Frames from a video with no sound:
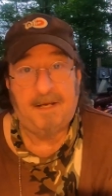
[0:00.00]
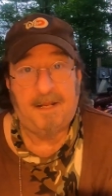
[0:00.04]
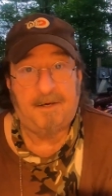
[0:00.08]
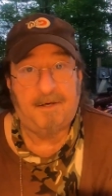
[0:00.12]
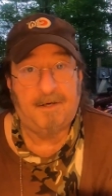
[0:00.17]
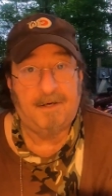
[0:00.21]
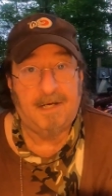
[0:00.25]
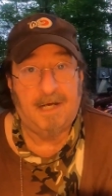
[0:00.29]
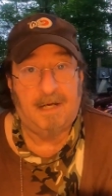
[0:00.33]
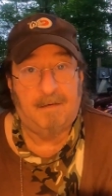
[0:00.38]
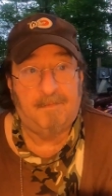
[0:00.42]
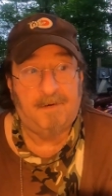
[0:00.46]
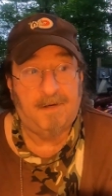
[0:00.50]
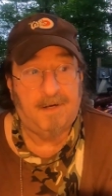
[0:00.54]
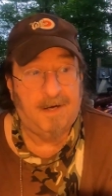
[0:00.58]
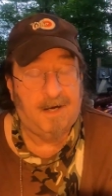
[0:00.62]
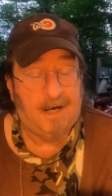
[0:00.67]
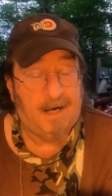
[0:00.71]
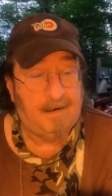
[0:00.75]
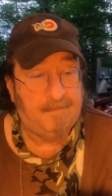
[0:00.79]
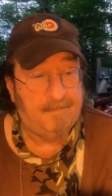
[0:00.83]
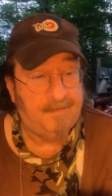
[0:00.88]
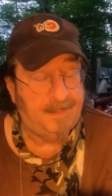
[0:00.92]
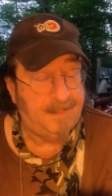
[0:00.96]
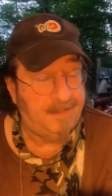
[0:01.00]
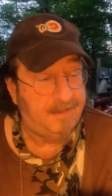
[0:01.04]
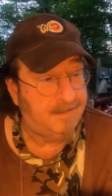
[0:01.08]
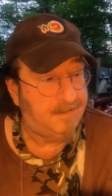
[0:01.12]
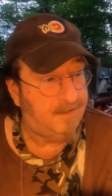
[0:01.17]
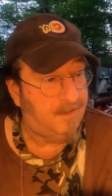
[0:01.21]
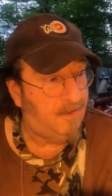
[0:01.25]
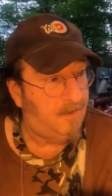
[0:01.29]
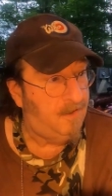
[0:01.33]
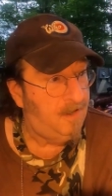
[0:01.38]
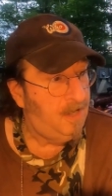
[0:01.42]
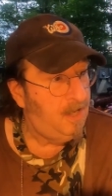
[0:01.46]
another cup of coffee.
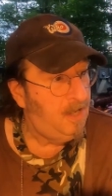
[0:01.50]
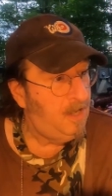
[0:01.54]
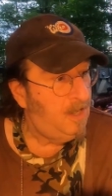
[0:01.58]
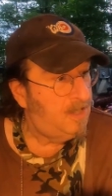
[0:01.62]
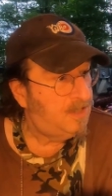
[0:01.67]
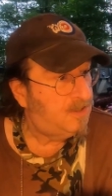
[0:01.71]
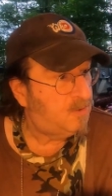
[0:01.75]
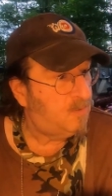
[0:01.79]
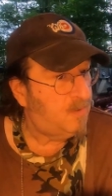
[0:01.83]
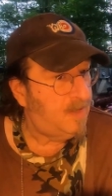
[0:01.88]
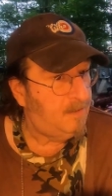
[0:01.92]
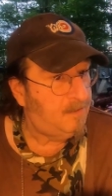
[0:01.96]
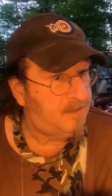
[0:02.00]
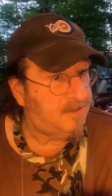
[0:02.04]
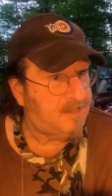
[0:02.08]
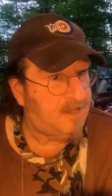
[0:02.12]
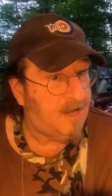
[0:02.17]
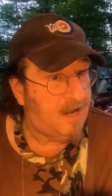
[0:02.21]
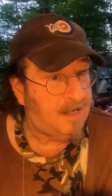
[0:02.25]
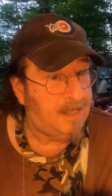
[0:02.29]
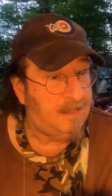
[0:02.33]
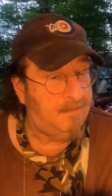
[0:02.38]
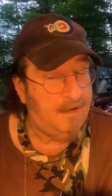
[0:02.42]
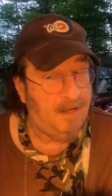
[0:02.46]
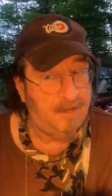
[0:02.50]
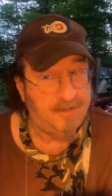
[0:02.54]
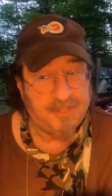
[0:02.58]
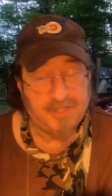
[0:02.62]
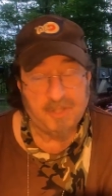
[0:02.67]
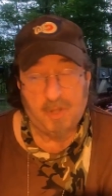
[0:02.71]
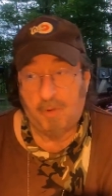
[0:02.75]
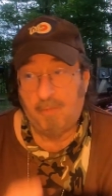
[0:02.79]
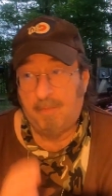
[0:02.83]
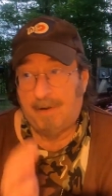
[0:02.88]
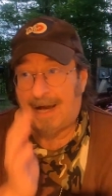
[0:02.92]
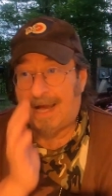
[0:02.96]
So, so we were talking about
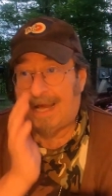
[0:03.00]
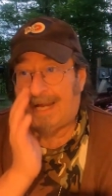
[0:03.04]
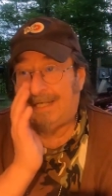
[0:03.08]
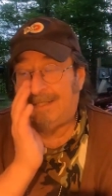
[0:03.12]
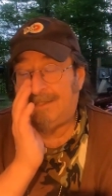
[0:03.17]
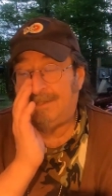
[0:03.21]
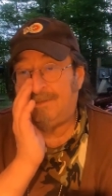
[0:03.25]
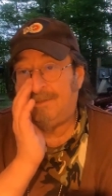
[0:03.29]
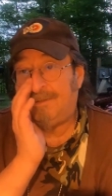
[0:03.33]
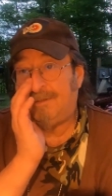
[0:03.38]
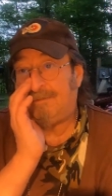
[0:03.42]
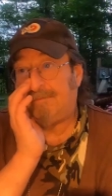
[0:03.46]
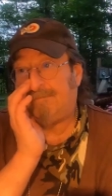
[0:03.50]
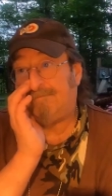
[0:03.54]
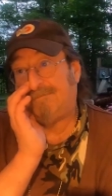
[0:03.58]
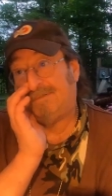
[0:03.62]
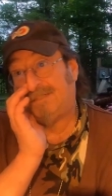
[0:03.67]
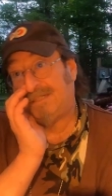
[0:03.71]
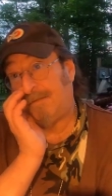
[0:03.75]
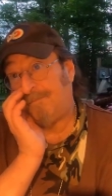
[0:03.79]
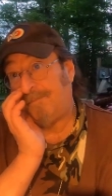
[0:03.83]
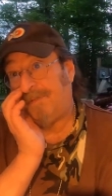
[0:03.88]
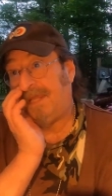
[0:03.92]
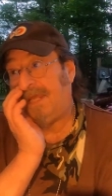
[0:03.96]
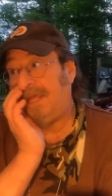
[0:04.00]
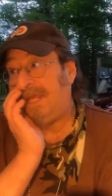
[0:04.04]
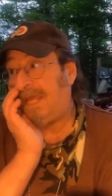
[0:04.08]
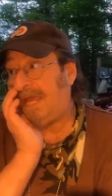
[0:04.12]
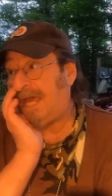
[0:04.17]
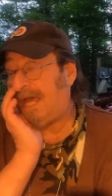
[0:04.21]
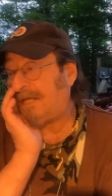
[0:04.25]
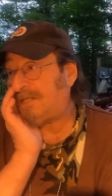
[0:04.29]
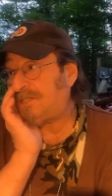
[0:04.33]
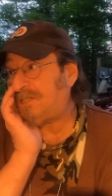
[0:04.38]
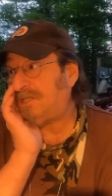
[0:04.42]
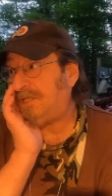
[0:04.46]
Joe Biden, something he
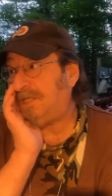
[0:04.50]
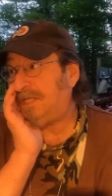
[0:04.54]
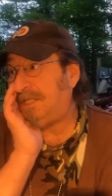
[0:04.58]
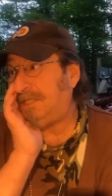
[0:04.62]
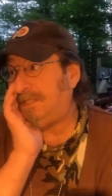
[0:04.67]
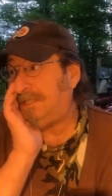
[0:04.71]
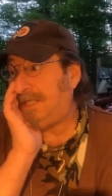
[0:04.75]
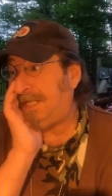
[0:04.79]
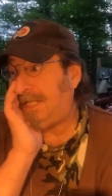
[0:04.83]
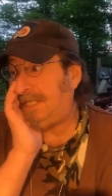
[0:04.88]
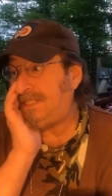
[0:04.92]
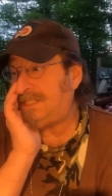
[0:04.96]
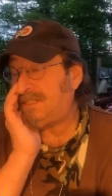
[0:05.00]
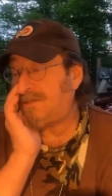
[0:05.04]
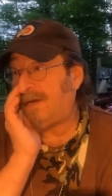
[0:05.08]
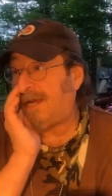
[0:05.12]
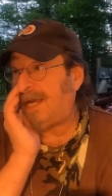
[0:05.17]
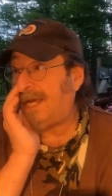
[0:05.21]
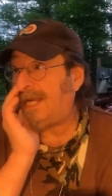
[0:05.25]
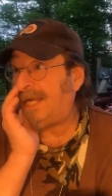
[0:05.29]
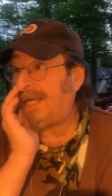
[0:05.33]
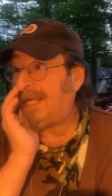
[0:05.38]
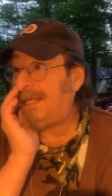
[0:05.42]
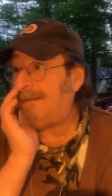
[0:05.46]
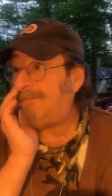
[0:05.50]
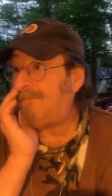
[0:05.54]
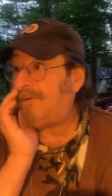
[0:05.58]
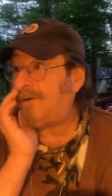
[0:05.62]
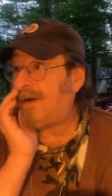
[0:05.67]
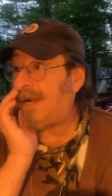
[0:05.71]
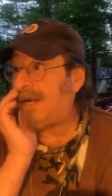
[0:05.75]
actually did. So I got to give